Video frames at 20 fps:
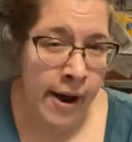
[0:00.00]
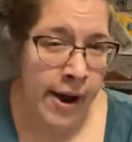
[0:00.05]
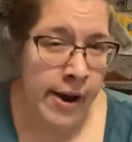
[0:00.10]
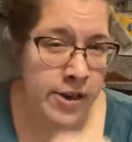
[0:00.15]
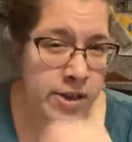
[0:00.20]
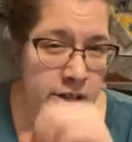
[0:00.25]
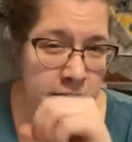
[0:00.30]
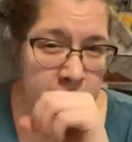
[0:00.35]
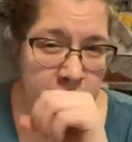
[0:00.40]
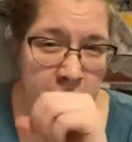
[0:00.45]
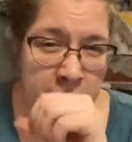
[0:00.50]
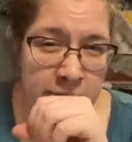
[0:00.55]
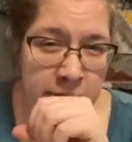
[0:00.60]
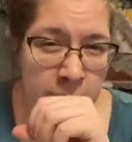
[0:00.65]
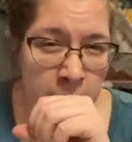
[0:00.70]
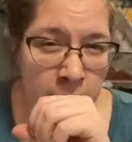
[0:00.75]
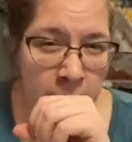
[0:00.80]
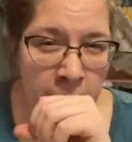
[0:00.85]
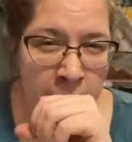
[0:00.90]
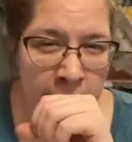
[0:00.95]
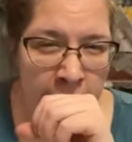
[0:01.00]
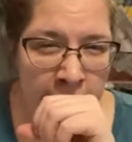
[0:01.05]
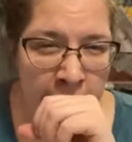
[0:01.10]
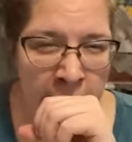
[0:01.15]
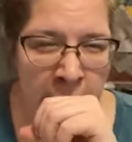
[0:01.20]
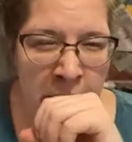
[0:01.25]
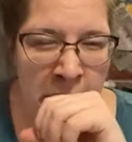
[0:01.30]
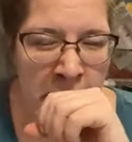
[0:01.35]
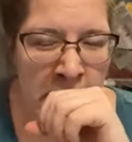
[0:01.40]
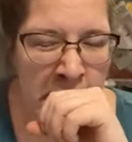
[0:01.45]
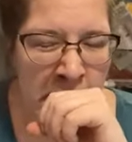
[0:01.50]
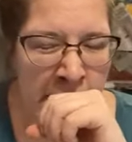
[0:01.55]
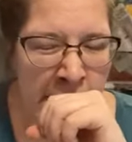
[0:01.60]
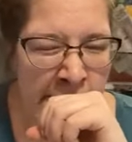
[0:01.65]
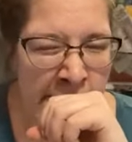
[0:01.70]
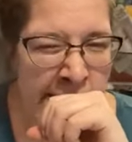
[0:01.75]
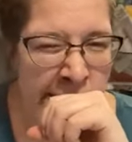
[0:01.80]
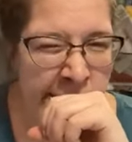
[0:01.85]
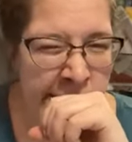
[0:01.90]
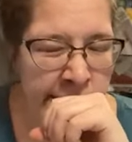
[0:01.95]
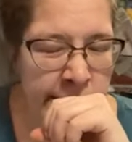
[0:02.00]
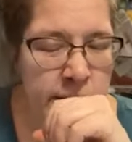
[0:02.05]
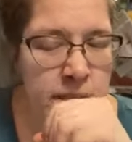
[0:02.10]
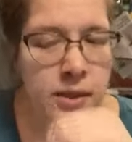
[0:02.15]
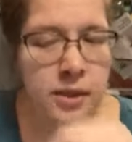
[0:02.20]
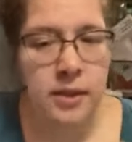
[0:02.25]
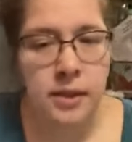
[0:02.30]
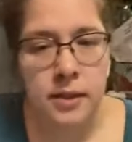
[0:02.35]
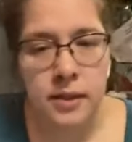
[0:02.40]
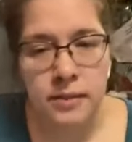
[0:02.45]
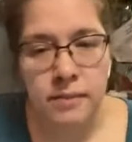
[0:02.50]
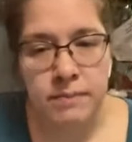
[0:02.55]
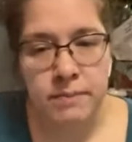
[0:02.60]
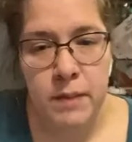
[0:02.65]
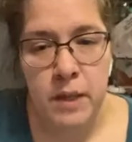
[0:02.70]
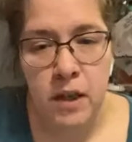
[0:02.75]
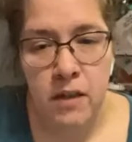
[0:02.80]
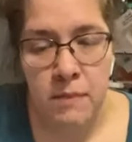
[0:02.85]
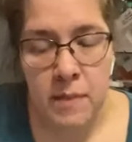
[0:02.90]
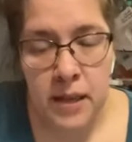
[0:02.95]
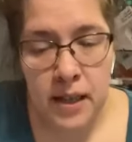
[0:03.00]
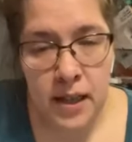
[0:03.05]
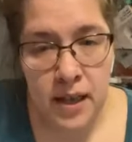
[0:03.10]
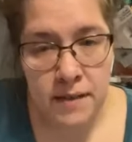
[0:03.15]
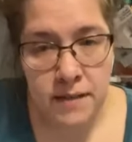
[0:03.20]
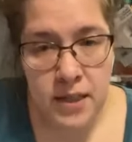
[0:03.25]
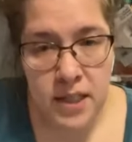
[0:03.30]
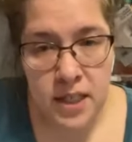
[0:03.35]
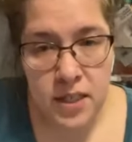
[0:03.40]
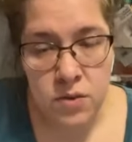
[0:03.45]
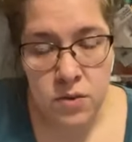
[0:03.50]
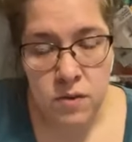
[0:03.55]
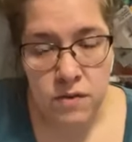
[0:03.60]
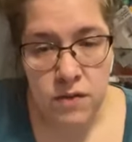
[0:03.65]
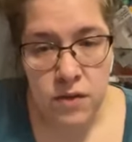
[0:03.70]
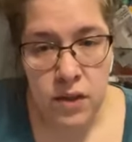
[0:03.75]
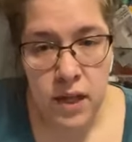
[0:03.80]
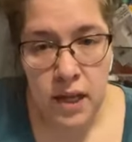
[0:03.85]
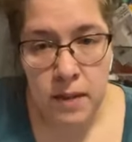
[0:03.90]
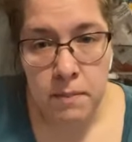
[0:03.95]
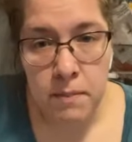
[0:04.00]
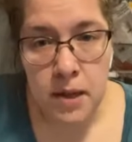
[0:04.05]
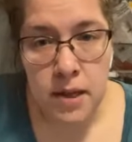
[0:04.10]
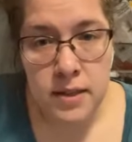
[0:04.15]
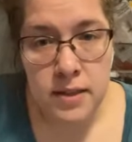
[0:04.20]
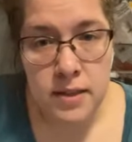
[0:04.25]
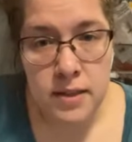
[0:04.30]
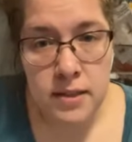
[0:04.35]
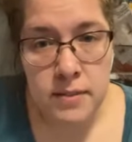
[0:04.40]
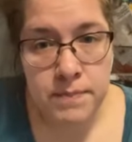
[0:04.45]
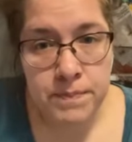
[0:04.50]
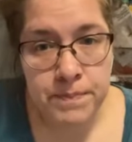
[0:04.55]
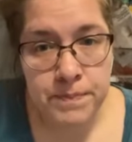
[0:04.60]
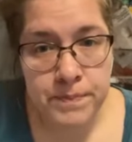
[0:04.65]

It just doesn't work. Whew, I've been off my live schedule for like months.